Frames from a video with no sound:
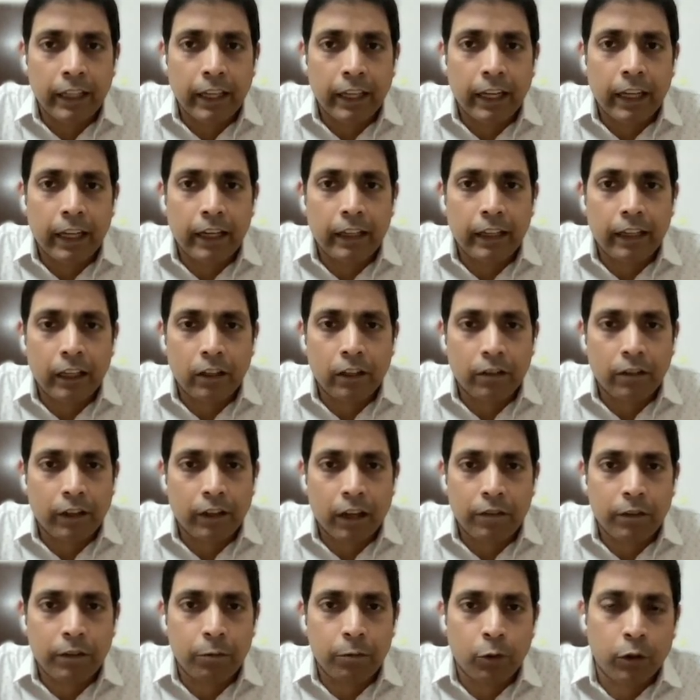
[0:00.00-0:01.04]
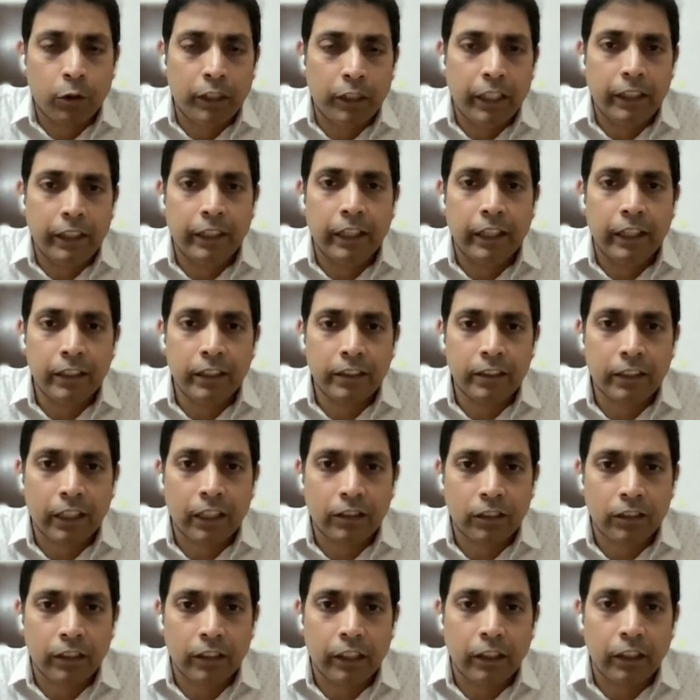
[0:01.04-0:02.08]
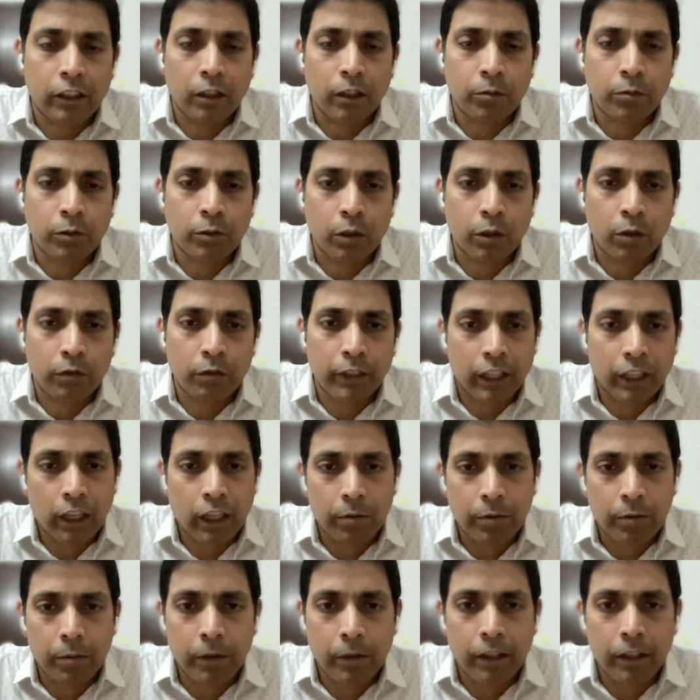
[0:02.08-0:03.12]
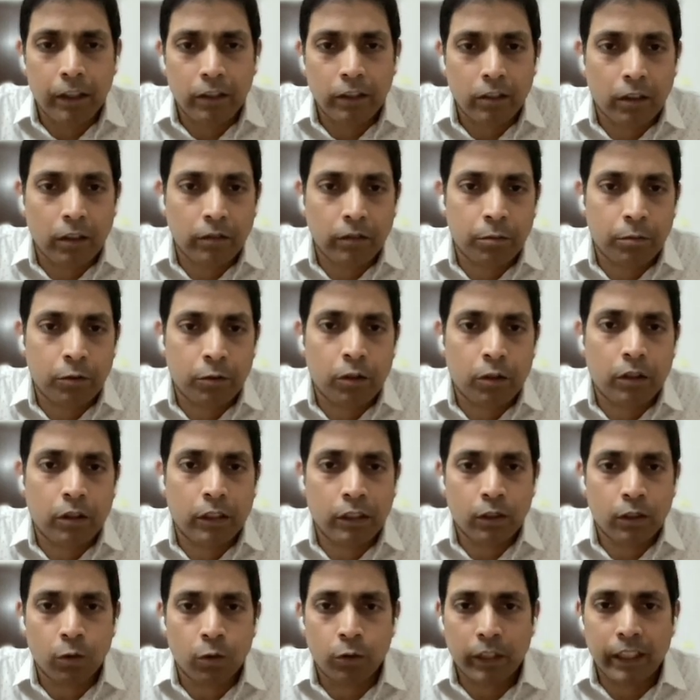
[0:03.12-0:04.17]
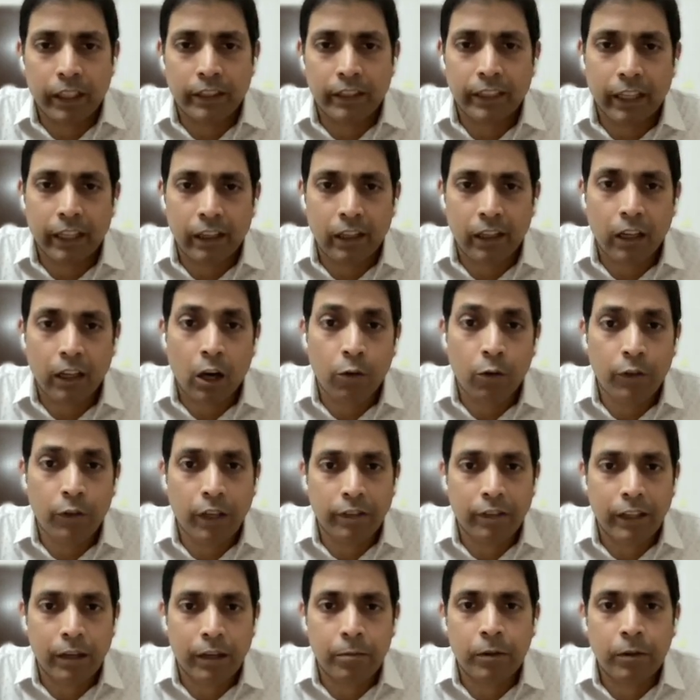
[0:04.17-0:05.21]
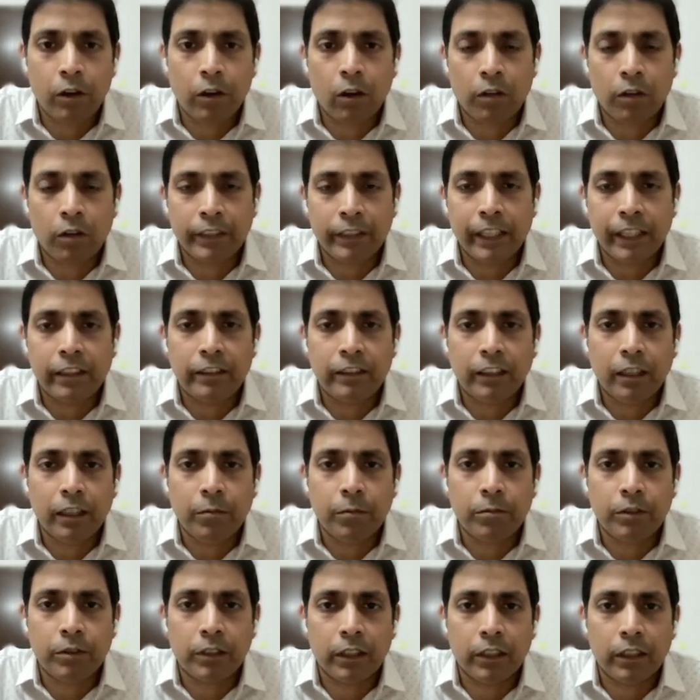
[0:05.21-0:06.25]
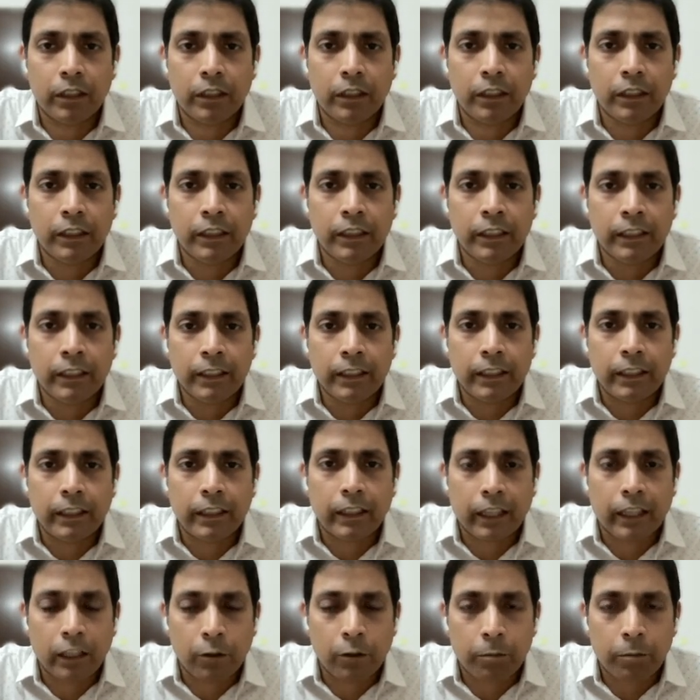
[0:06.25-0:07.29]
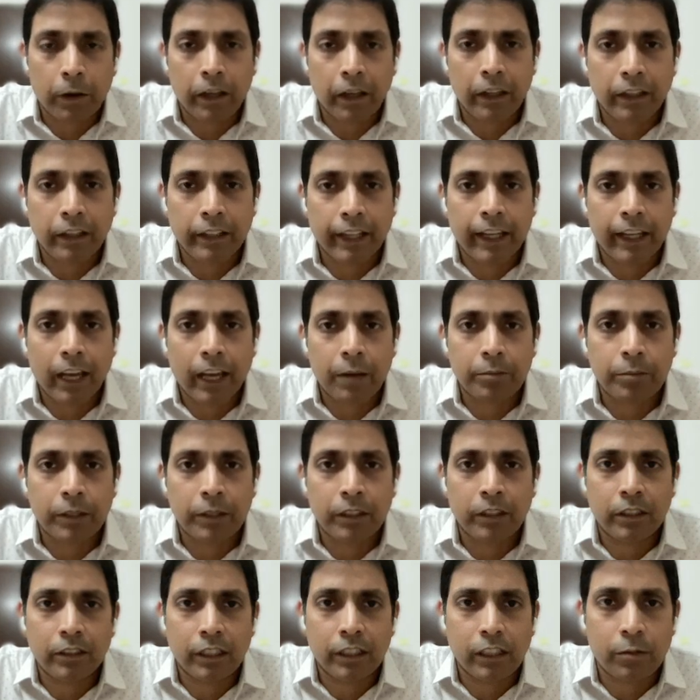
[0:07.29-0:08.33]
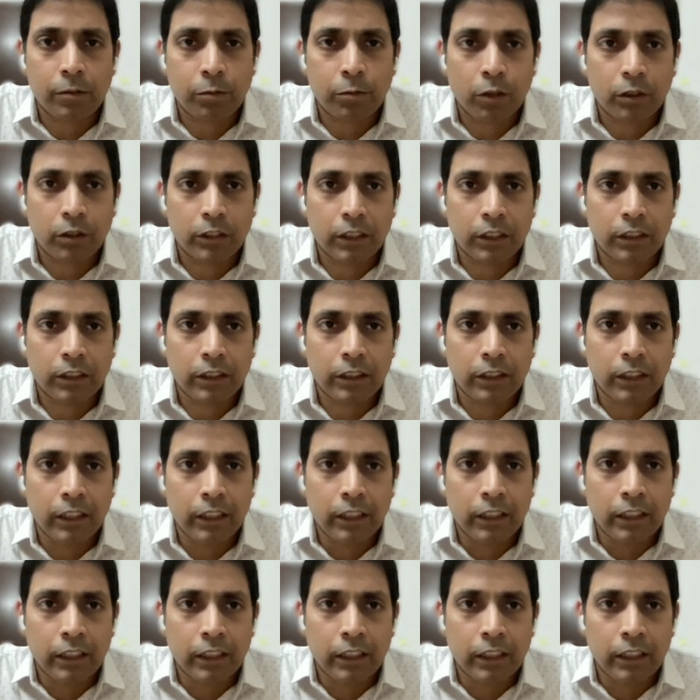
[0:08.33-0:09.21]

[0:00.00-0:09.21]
and kind of have a more detailed discussion in terms of the capabilities of the product or what exactly how we have helped a lot of sales teams in kind of plugging the gaps in the sales process.